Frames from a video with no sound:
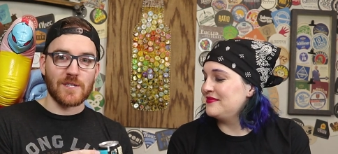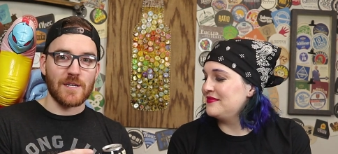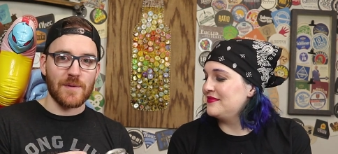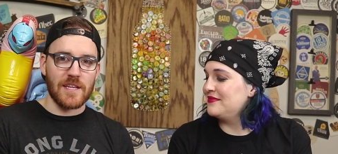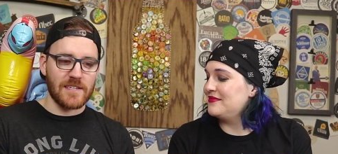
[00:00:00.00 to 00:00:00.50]
Speaker 1: was going
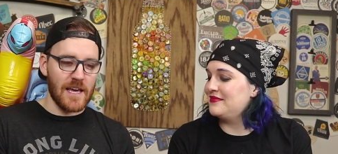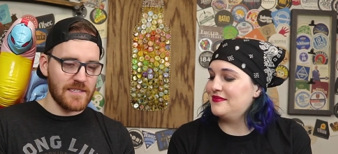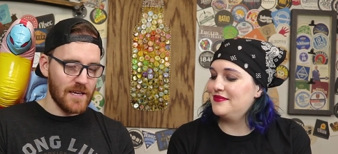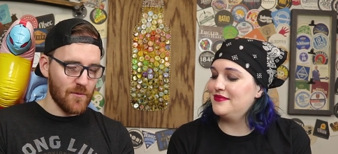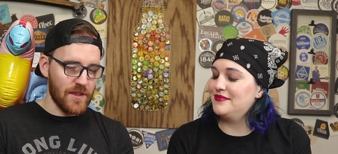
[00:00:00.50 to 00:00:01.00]
to be the
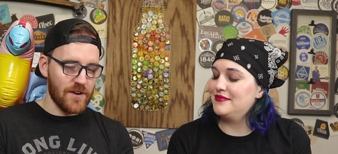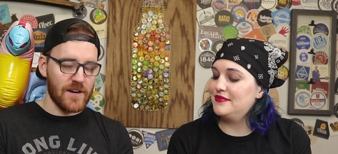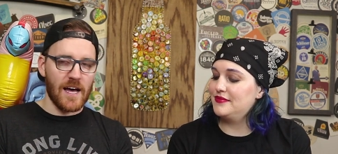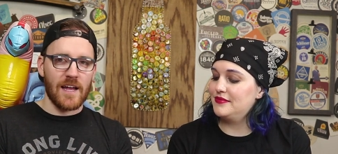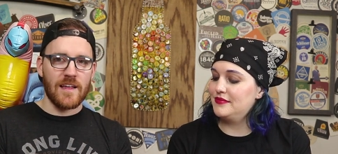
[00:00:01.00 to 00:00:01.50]
test on whether or
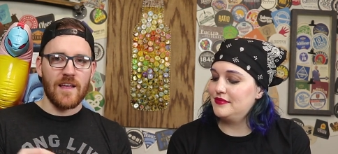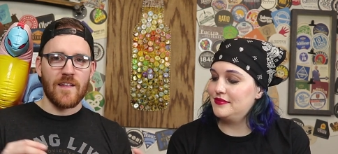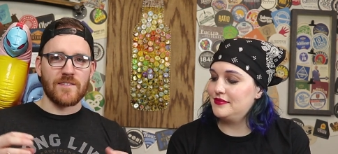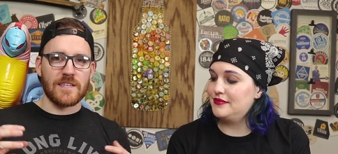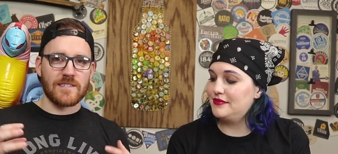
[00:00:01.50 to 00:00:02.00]
not."
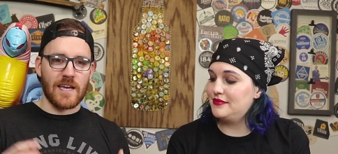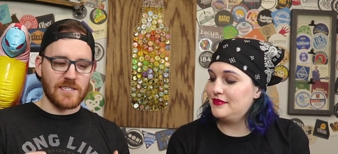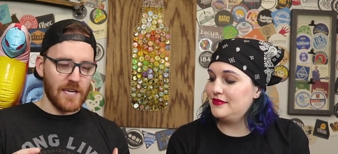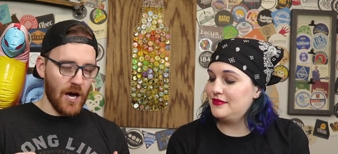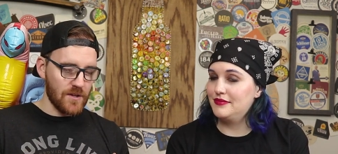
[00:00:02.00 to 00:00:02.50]
this
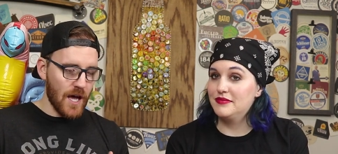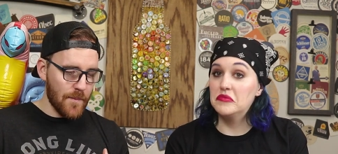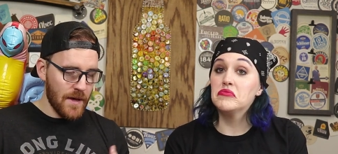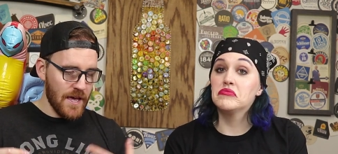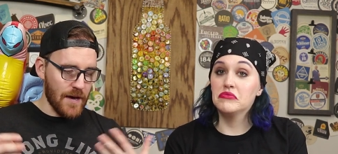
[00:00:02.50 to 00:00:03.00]
actually held
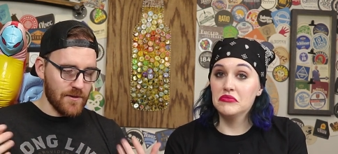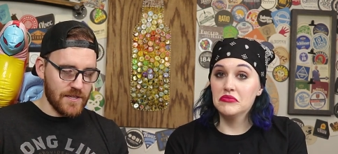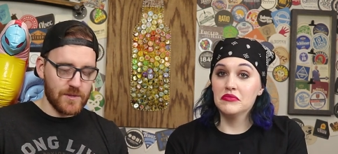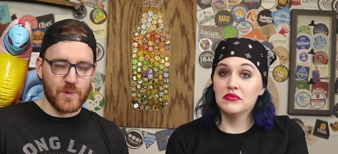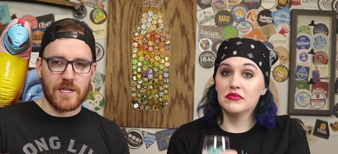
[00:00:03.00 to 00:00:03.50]
up and whether
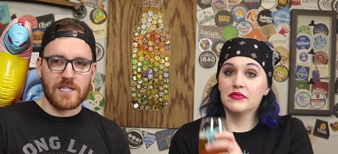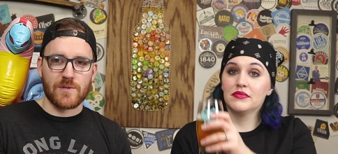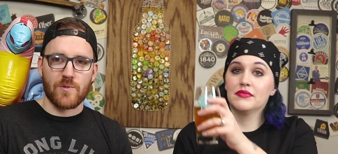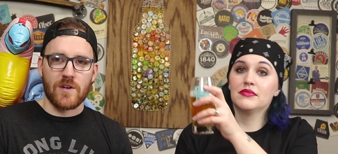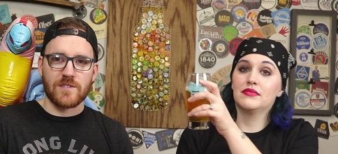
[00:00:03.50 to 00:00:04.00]
this was
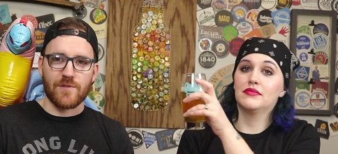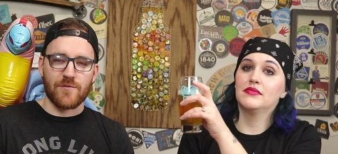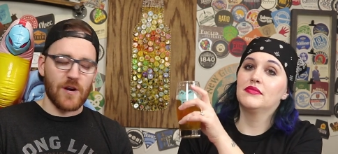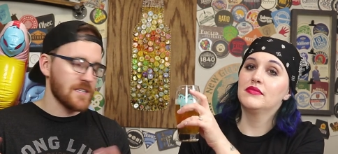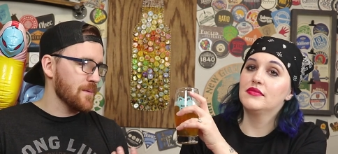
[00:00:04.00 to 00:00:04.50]
actually relatively
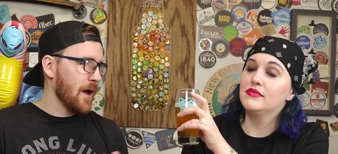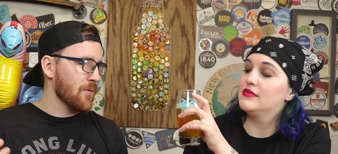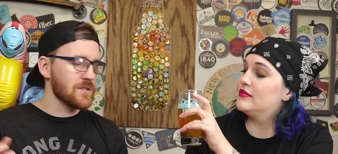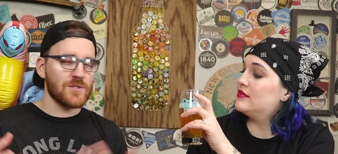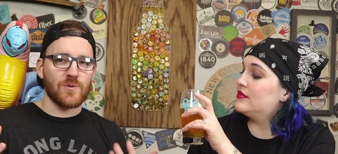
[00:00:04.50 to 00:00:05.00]
fresh. i
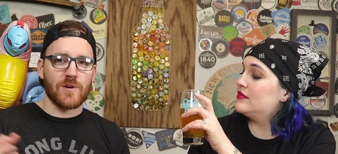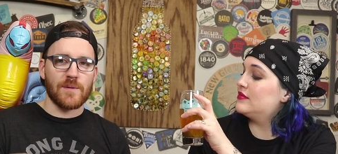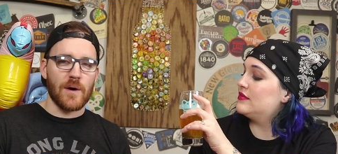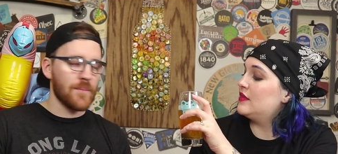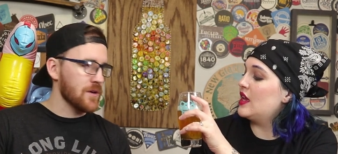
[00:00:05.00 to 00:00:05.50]
was not too worried
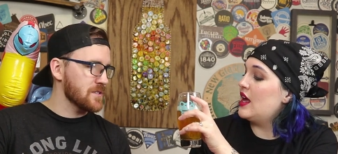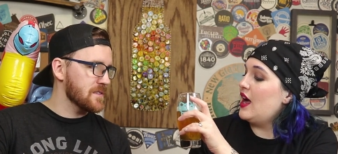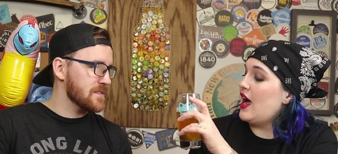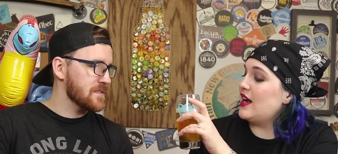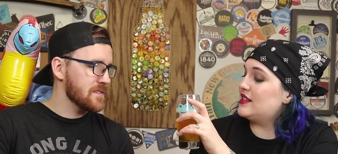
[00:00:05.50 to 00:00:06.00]
about
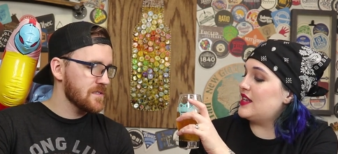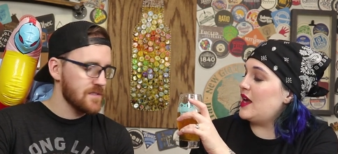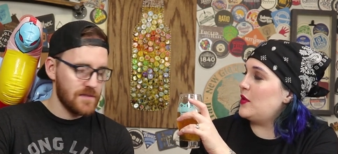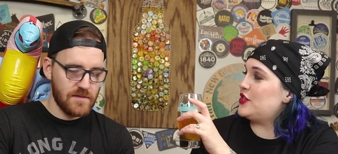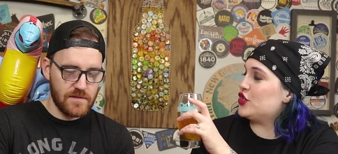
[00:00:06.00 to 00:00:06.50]
Belgians.
Speaker 2: I
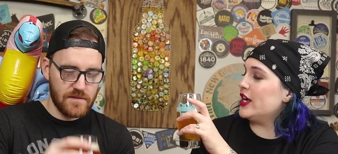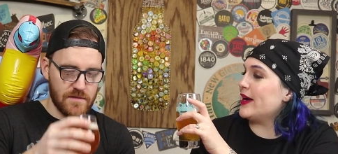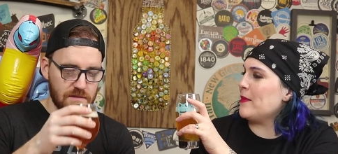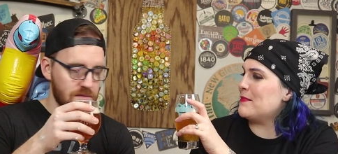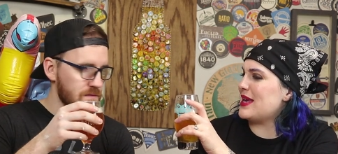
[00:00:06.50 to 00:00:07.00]
say we drink
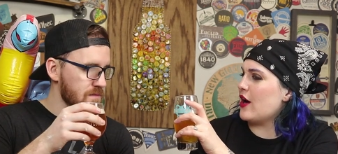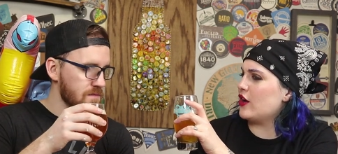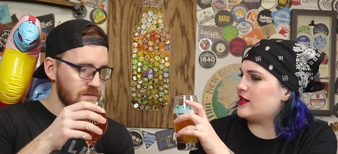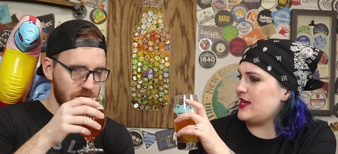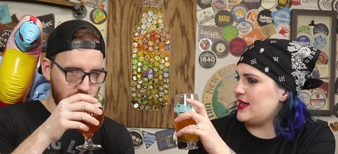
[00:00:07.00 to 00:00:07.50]
up me
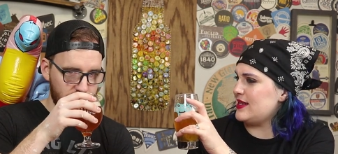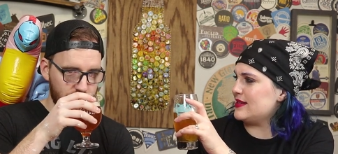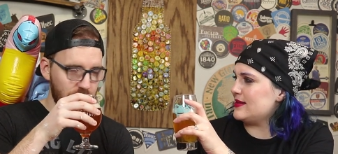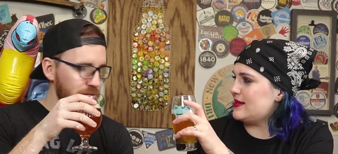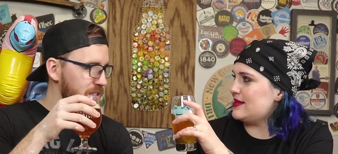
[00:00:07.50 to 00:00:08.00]

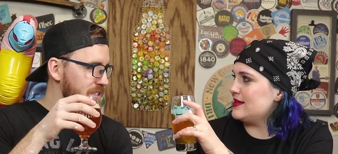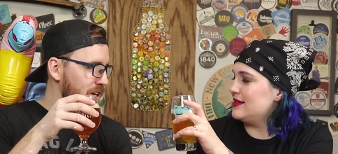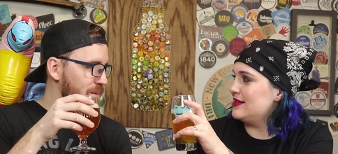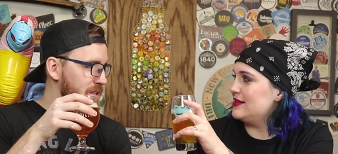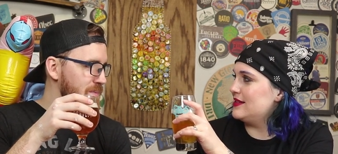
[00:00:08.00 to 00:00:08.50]
hearties. We didn't even
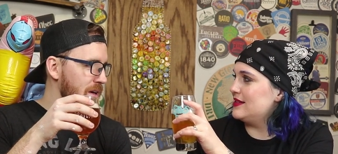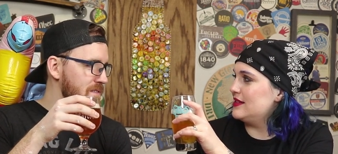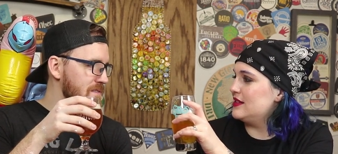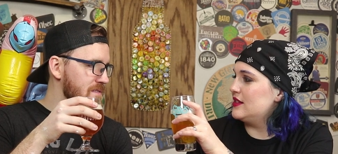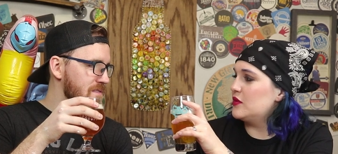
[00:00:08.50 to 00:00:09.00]
talk about the
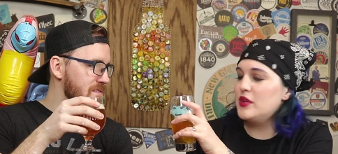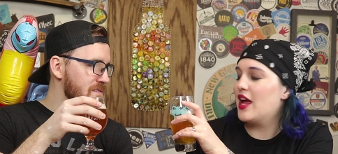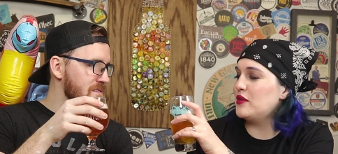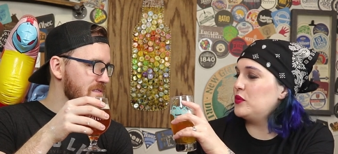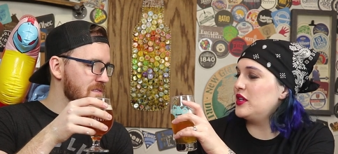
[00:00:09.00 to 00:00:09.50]
smells. We,
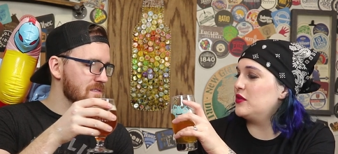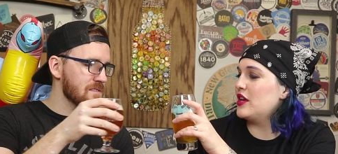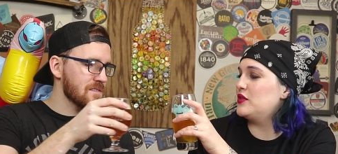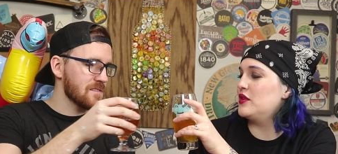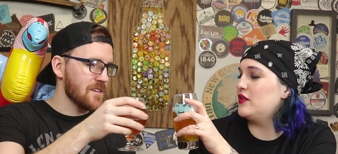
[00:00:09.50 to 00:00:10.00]
I don't, we, are
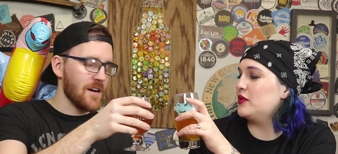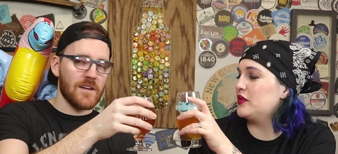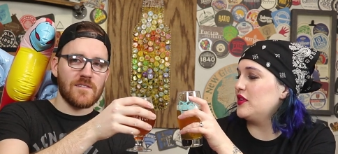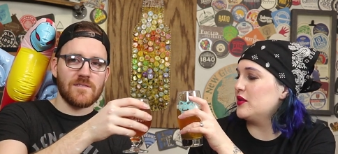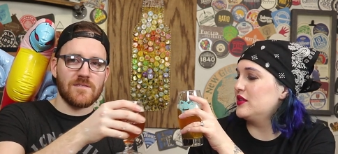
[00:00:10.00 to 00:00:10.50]
not doing a full All
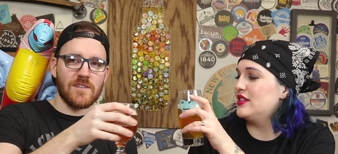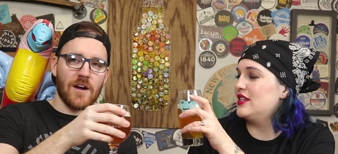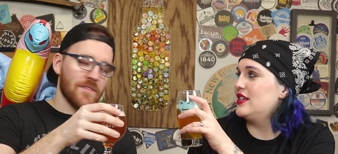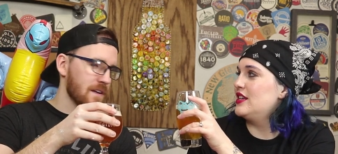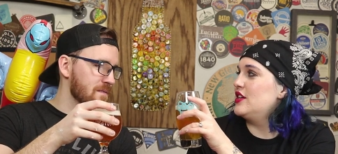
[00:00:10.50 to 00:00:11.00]
right. review. All
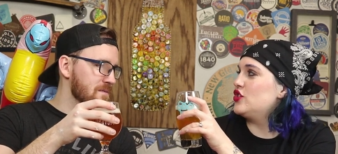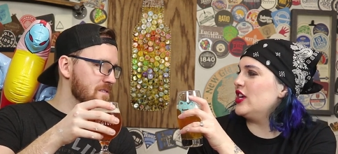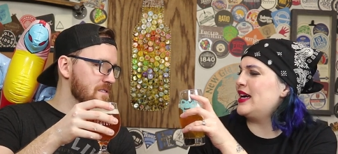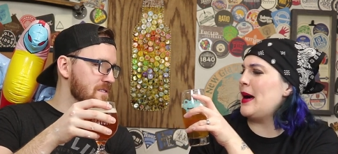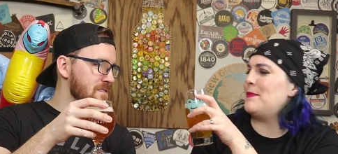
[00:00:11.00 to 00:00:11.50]
right, fine.
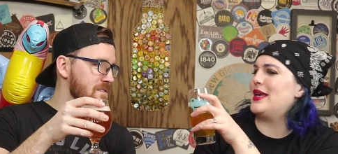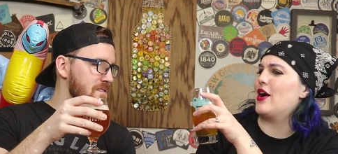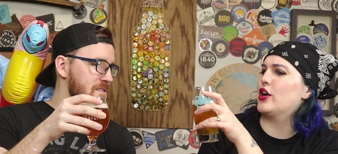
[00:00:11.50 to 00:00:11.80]
Drink up me